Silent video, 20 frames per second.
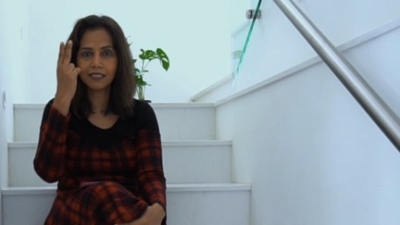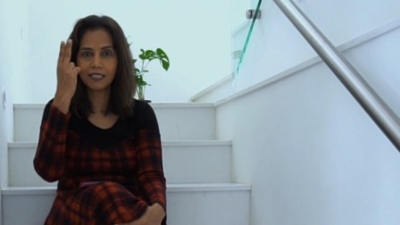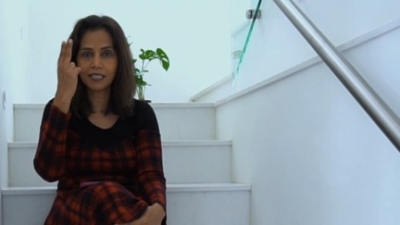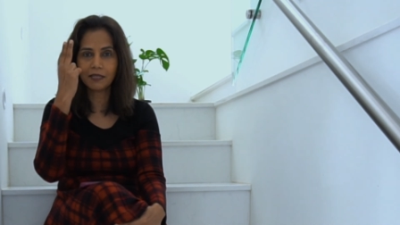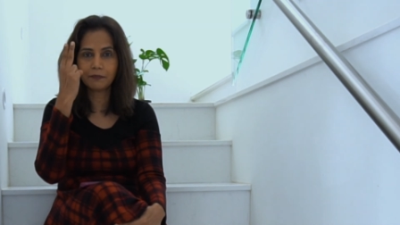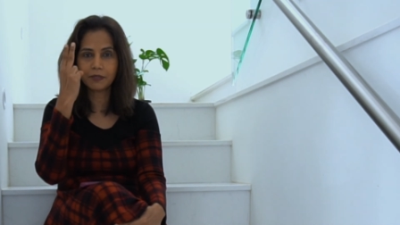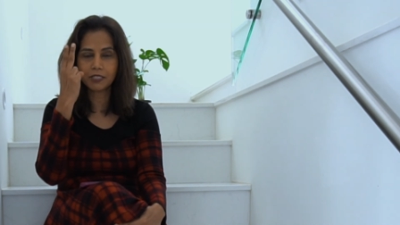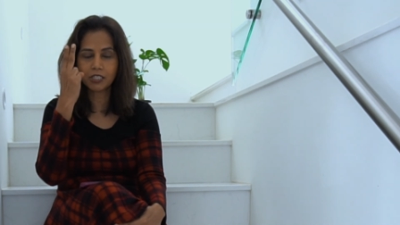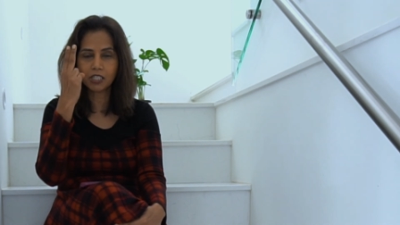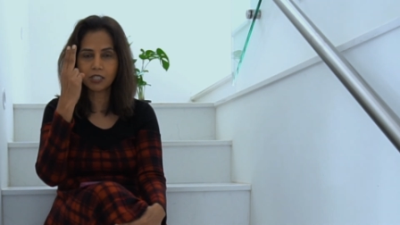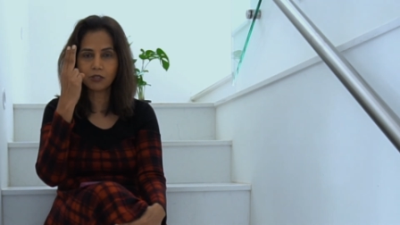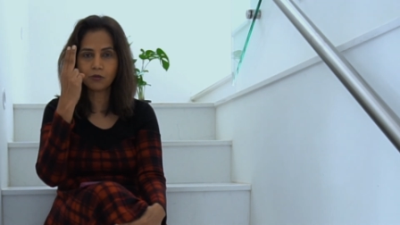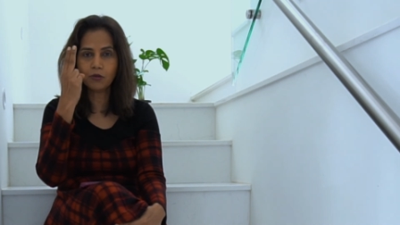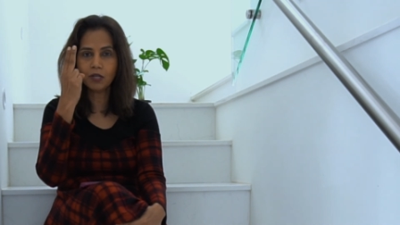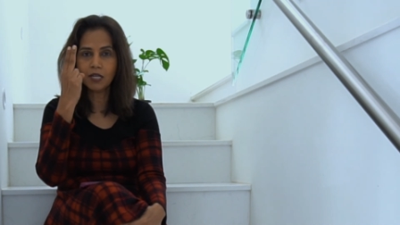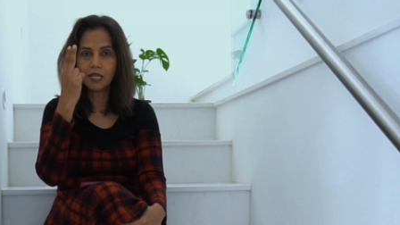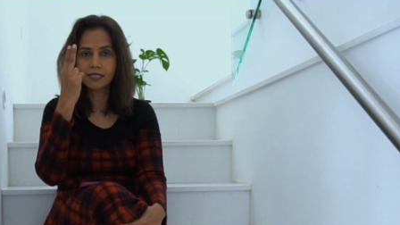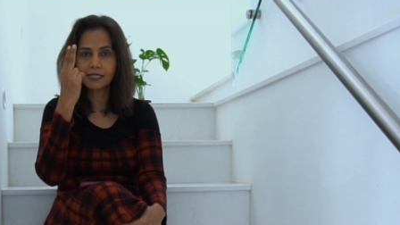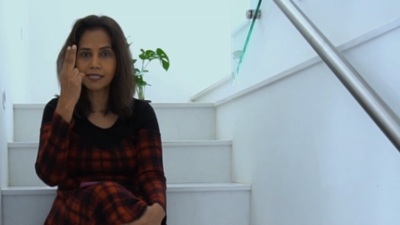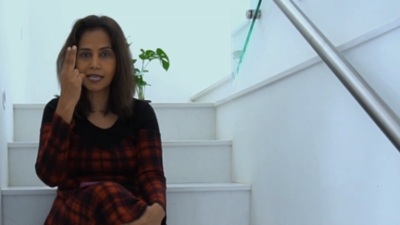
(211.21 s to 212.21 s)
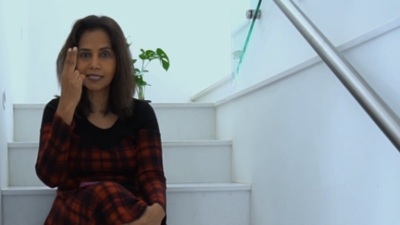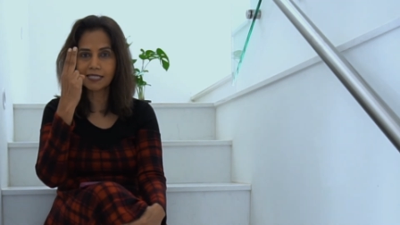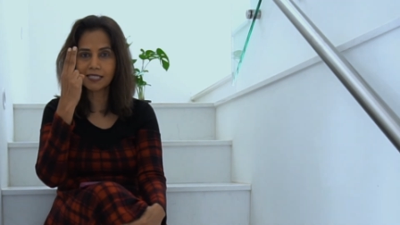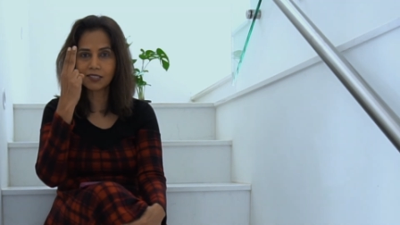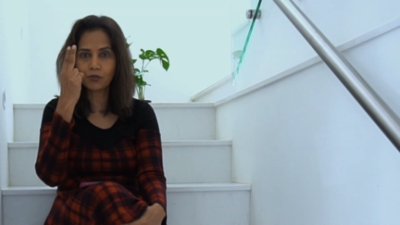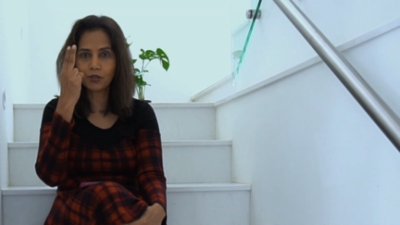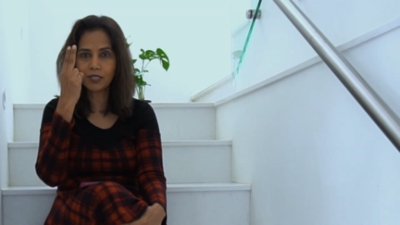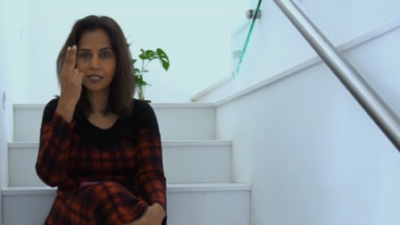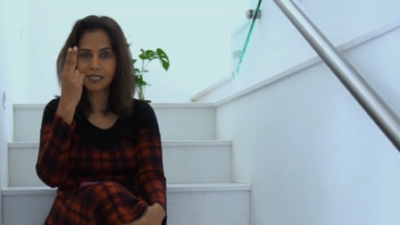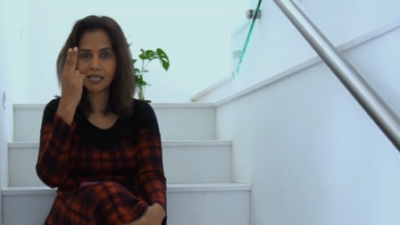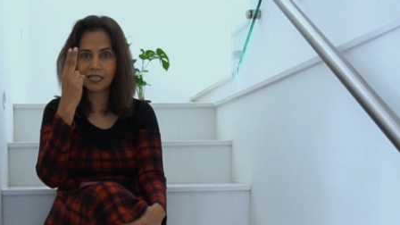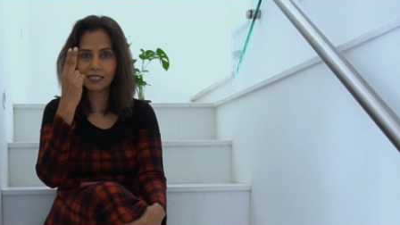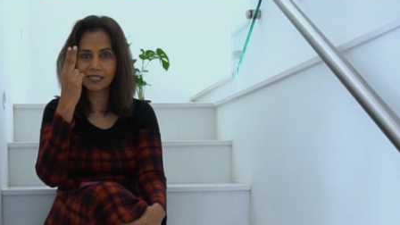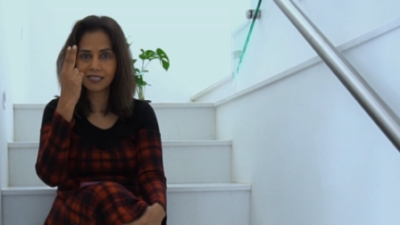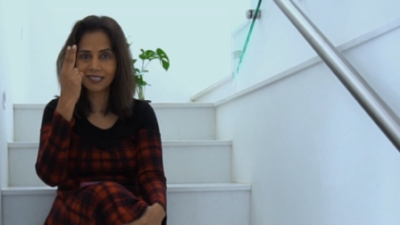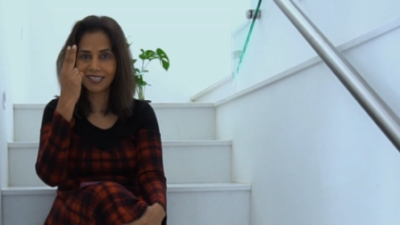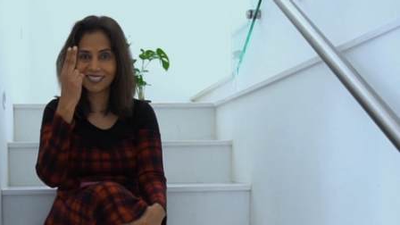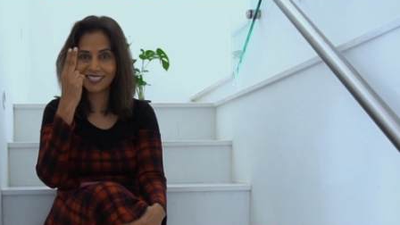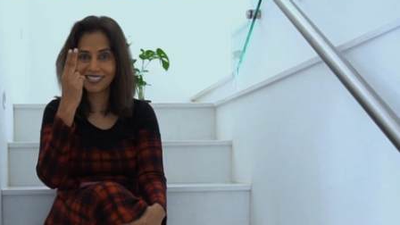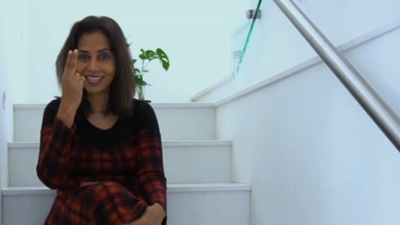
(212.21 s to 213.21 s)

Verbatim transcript: Number 2, sunscreen, sunscreen,